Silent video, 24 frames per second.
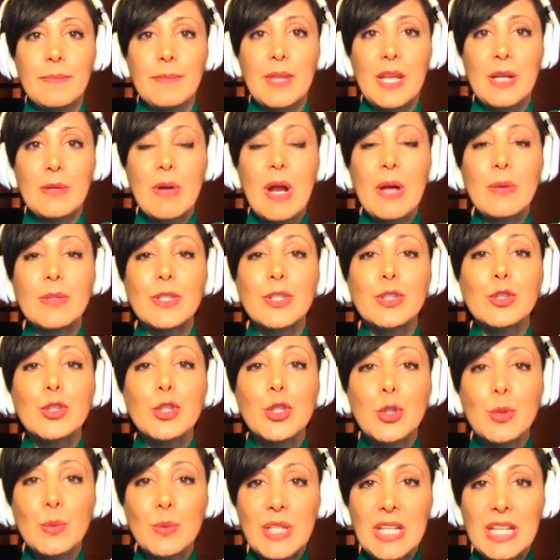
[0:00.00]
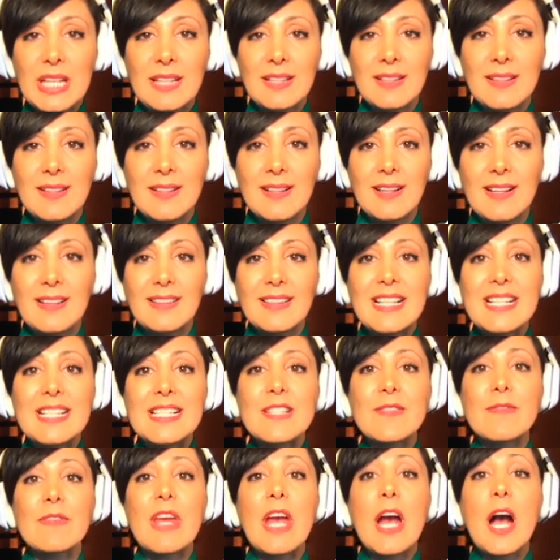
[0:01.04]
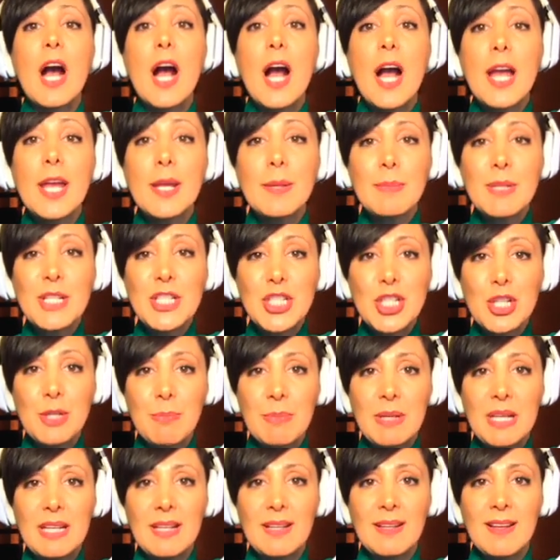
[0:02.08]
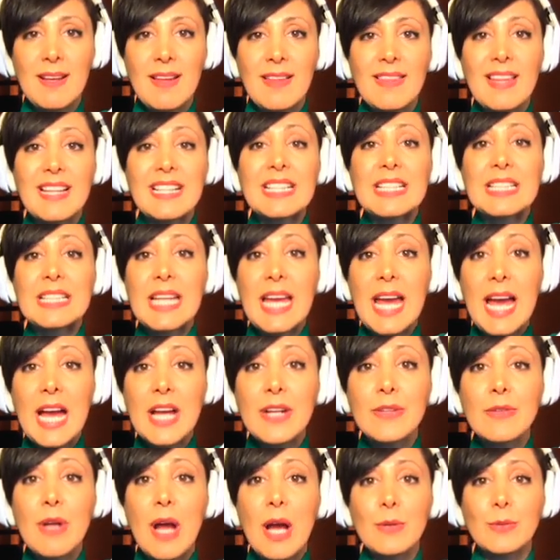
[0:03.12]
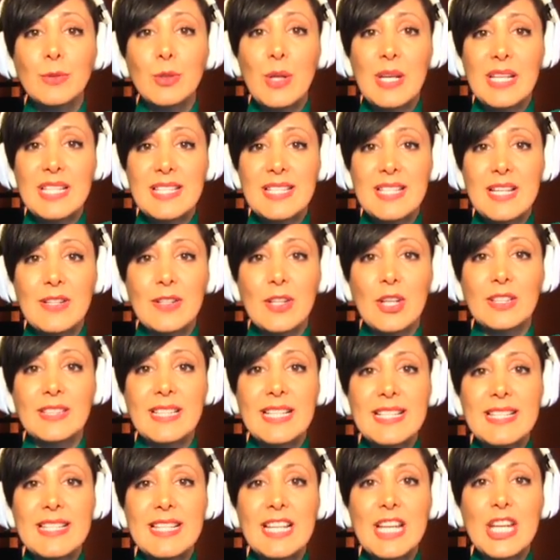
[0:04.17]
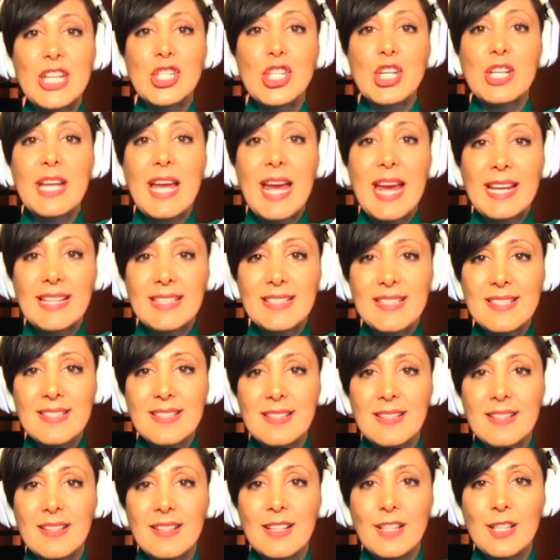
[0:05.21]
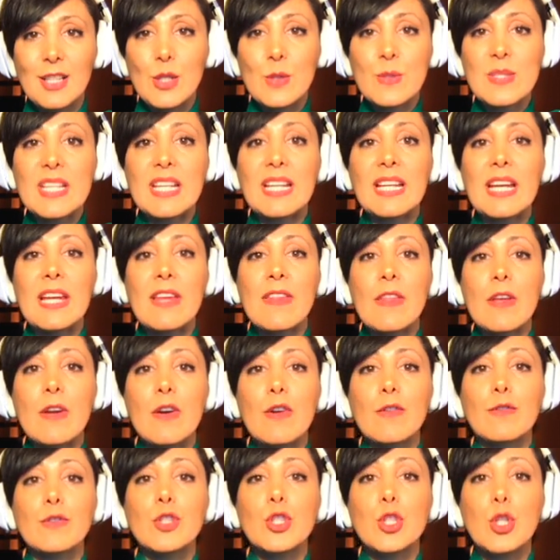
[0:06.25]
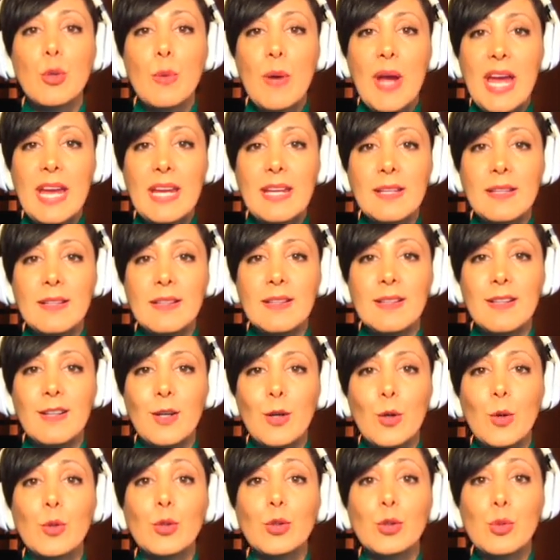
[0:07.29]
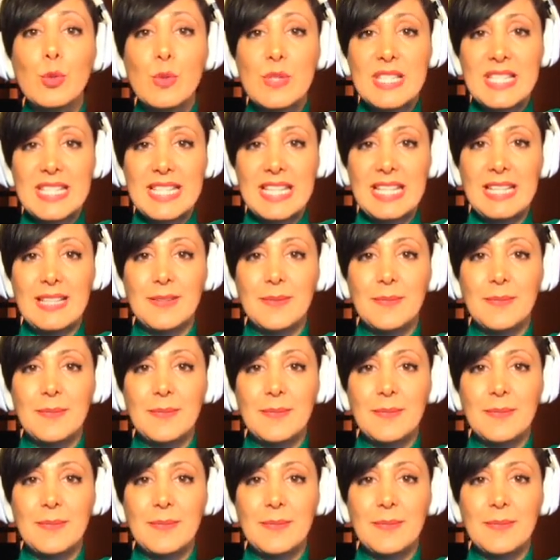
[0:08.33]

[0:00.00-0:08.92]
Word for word: router 2D learns via IBGP that it can route to external destination X using either of 2A or 2C.